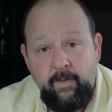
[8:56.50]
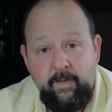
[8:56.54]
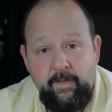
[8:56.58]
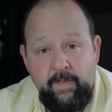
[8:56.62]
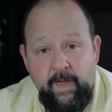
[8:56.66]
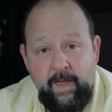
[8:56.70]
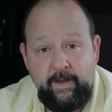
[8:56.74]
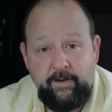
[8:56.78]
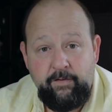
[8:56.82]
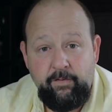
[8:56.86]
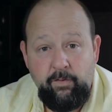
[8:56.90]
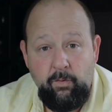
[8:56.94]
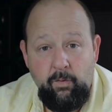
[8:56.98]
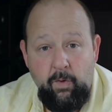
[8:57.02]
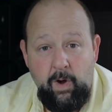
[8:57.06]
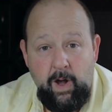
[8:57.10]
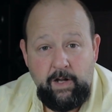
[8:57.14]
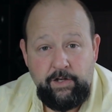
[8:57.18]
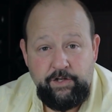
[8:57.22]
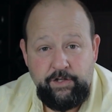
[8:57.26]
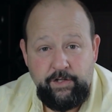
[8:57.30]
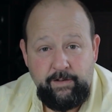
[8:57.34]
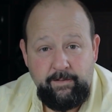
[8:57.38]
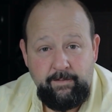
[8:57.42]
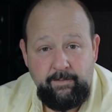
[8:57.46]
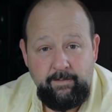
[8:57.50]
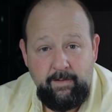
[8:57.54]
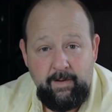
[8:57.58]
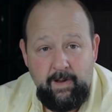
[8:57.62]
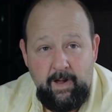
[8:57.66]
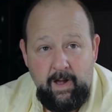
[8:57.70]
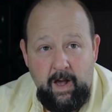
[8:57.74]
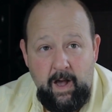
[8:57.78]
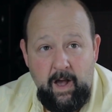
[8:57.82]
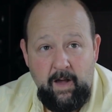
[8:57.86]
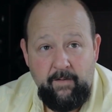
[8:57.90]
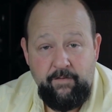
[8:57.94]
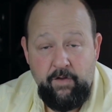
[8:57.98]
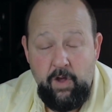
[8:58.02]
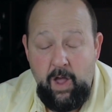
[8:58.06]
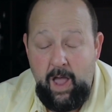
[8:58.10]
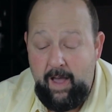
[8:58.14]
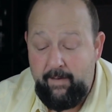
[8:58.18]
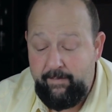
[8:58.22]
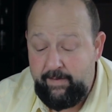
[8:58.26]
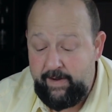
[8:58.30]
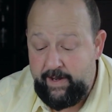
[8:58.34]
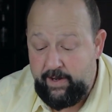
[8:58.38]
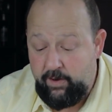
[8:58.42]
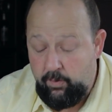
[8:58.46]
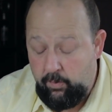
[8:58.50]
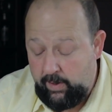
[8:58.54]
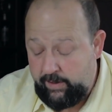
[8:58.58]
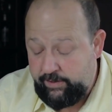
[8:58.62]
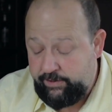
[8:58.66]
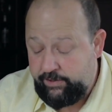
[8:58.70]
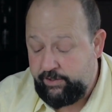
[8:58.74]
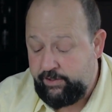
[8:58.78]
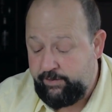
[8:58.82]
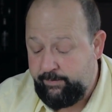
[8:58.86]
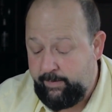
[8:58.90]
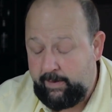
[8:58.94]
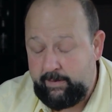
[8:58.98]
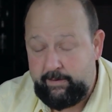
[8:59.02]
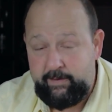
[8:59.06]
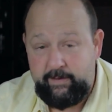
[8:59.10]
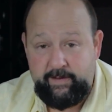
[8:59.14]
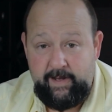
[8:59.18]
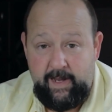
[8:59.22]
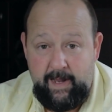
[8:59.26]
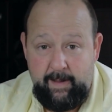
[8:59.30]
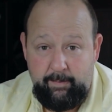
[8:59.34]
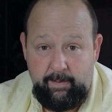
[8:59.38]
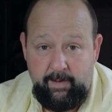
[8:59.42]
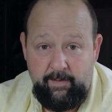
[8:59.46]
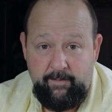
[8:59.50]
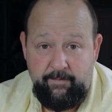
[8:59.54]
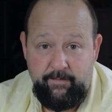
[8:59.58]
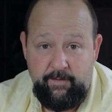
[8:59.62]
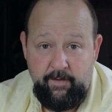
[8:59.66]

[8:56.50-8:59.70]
thanks for watching. If you have any questions about the tablet,